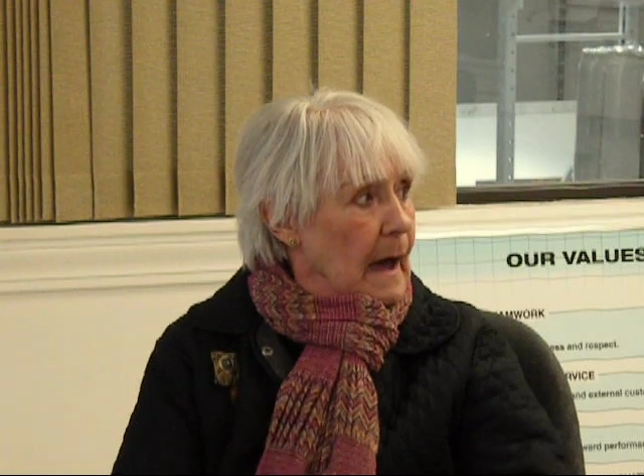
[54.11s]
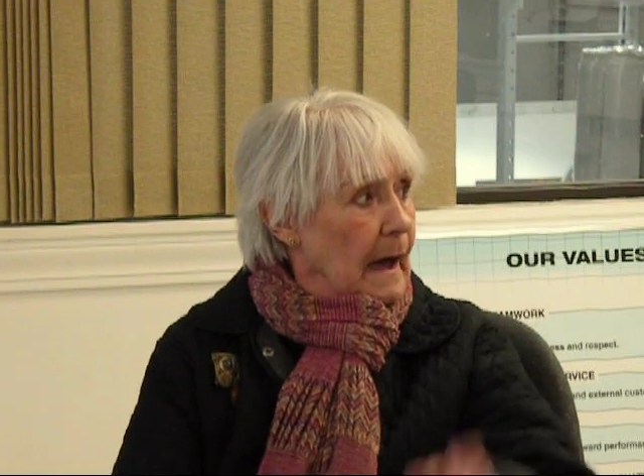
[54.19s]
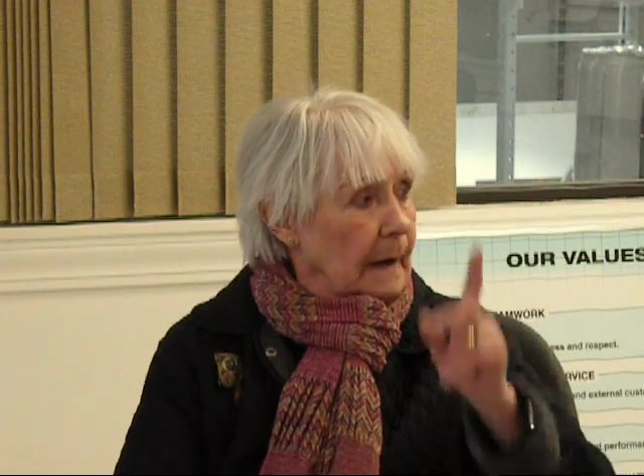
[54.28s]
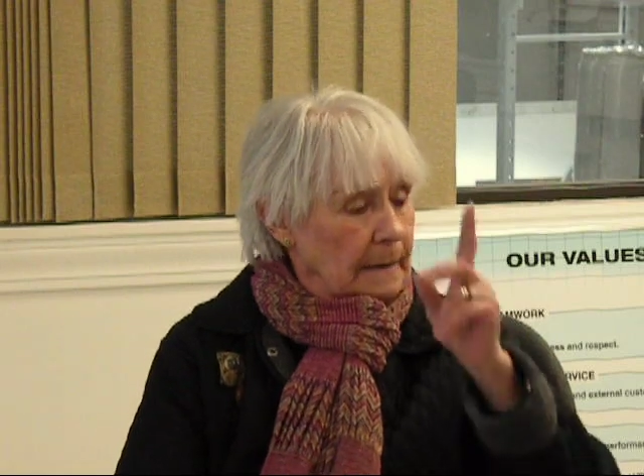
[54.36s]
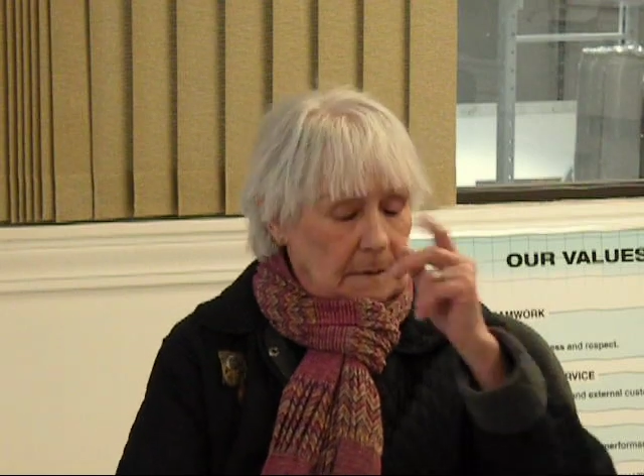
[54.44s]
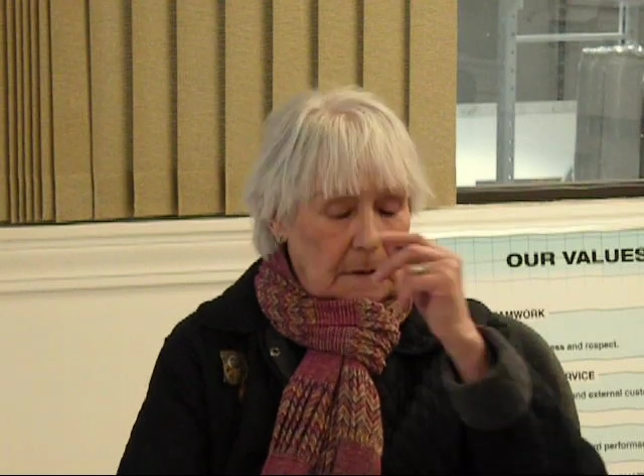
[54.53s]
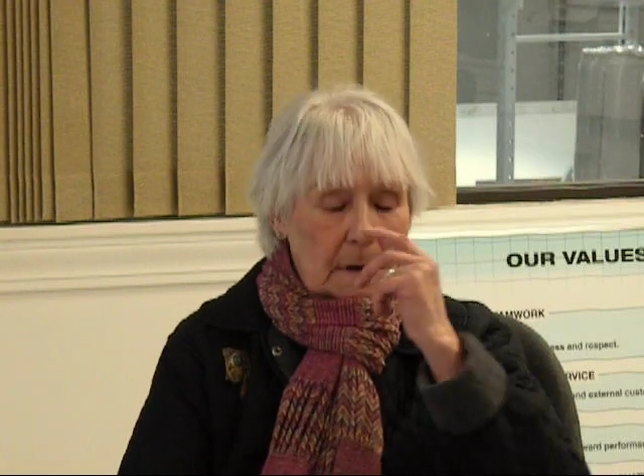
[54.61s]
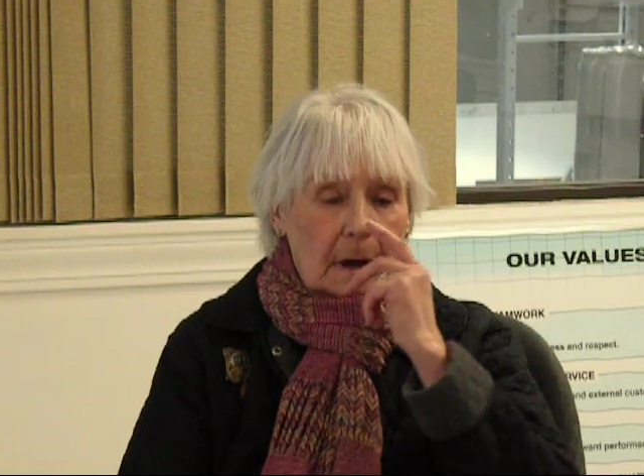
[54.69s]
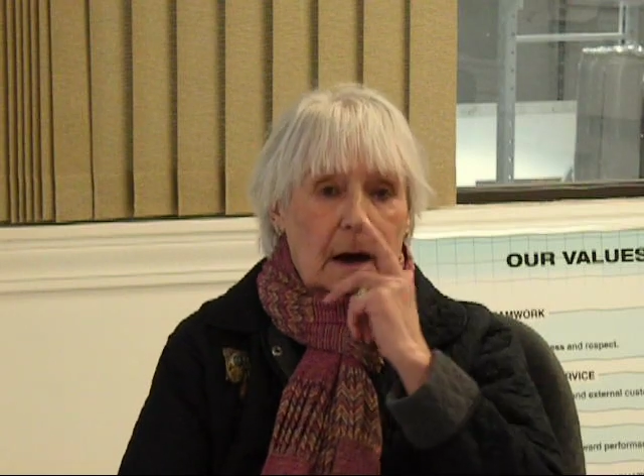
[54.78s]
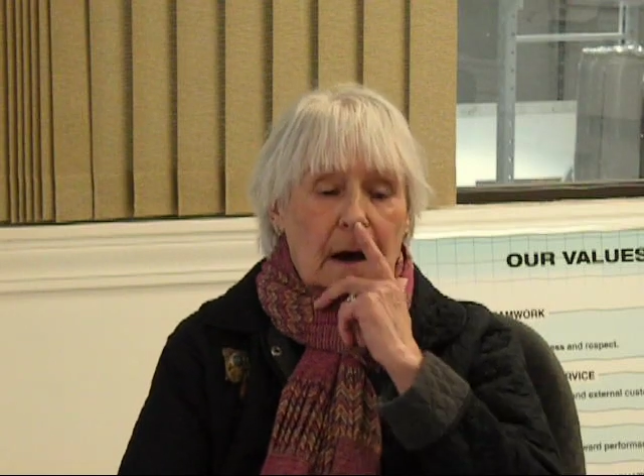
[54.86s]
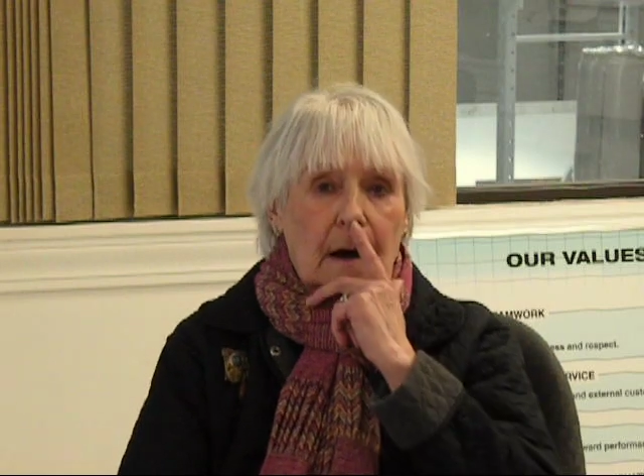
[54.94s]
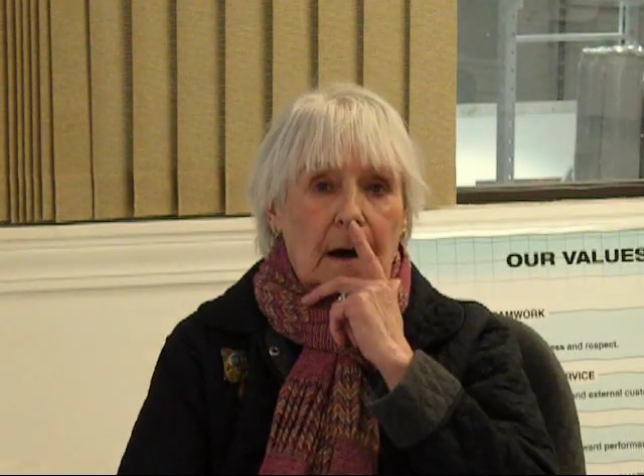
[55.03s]
and
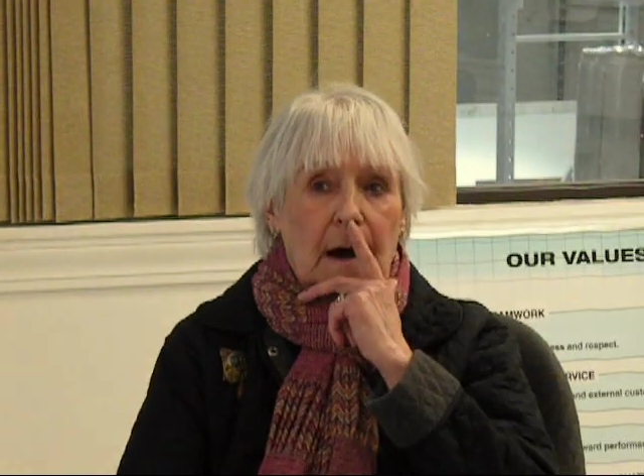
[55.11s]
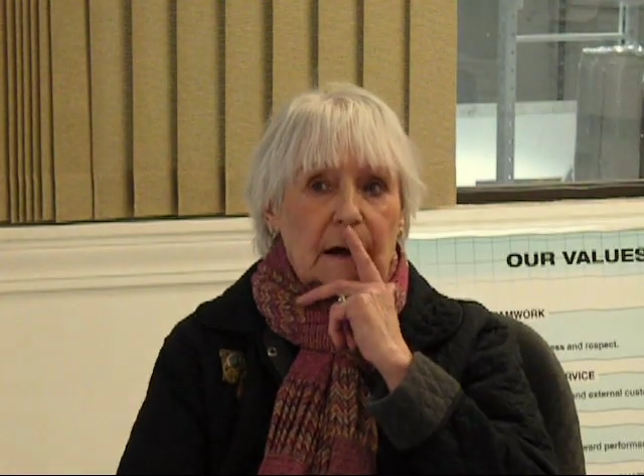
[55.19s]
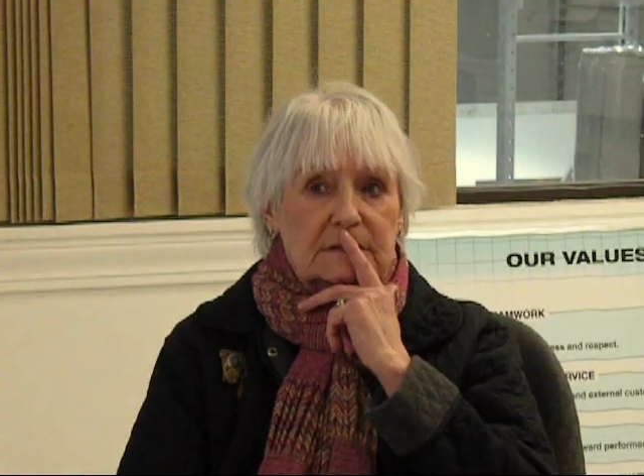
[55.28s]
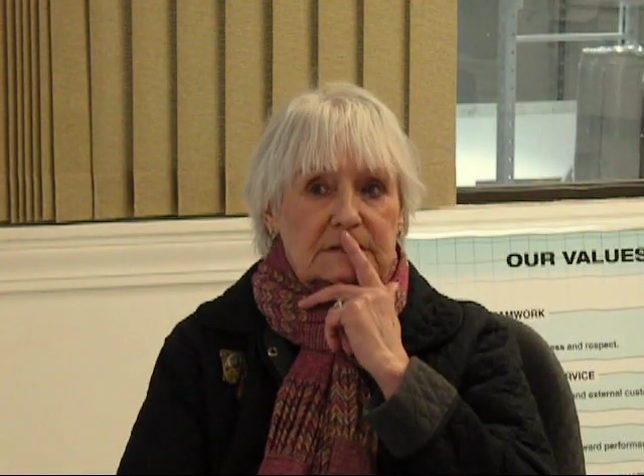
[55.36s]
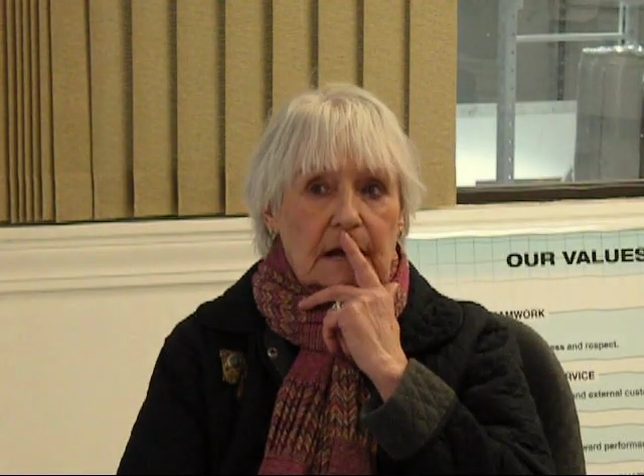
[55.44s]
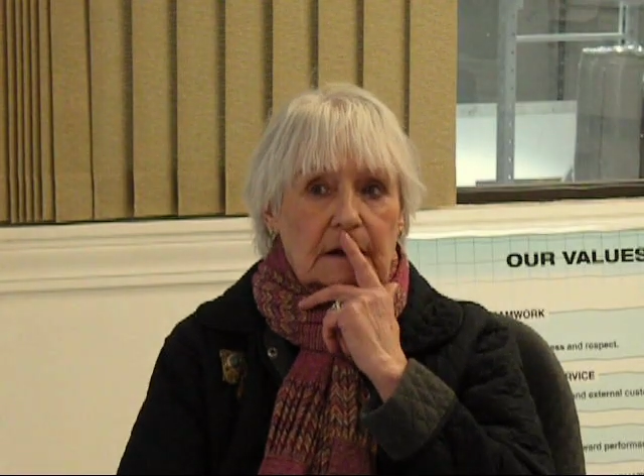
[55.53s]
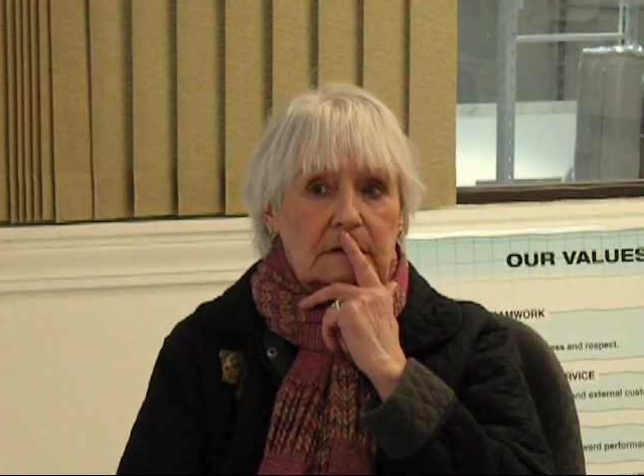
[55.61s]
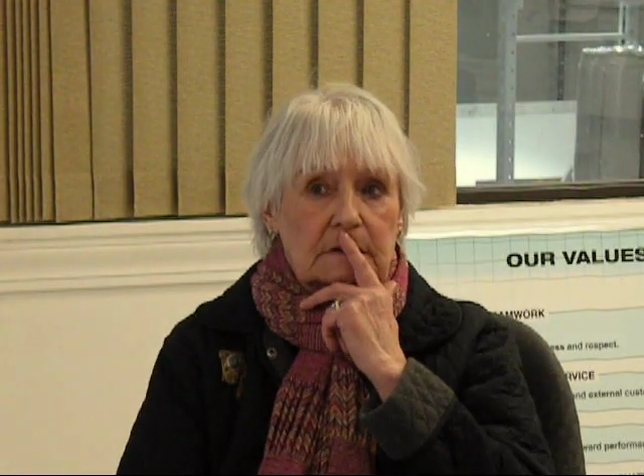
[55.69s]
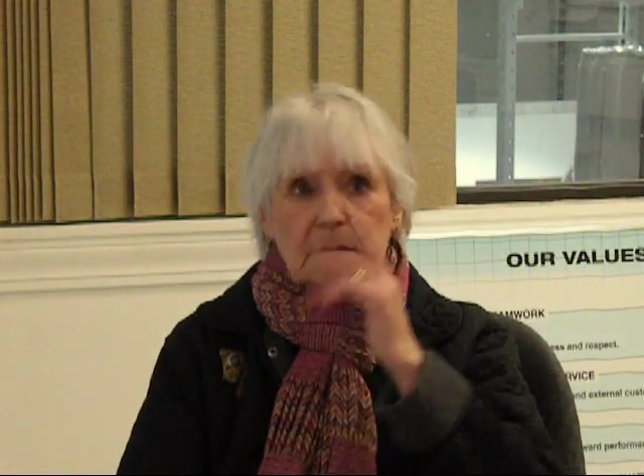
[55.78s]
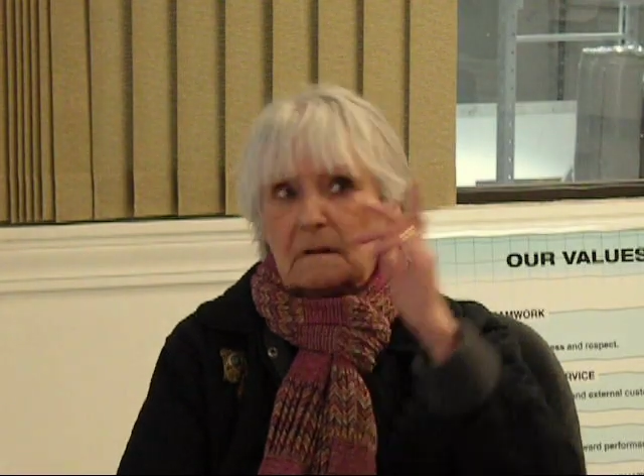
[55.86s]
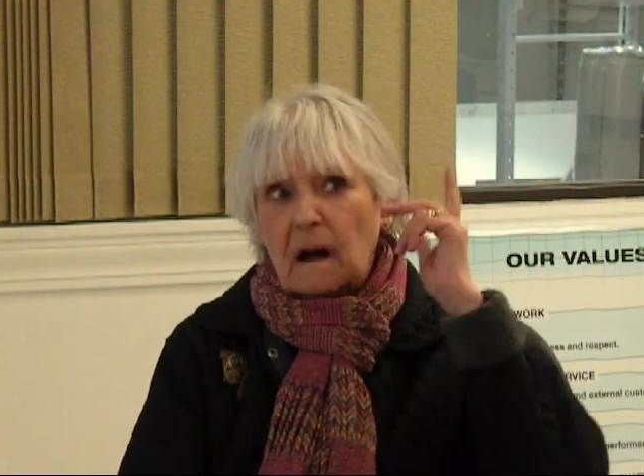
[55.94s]
uh, I said,